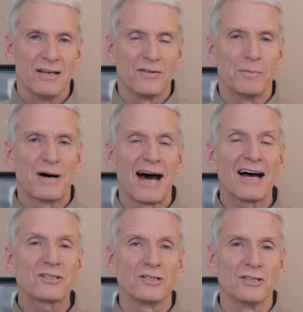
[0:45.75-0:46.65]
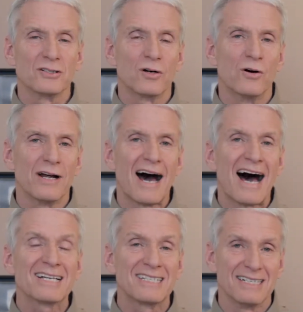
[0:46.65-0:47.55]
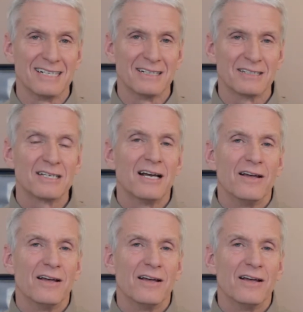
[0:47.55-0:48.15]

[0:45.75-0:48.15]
The postures, or asanas,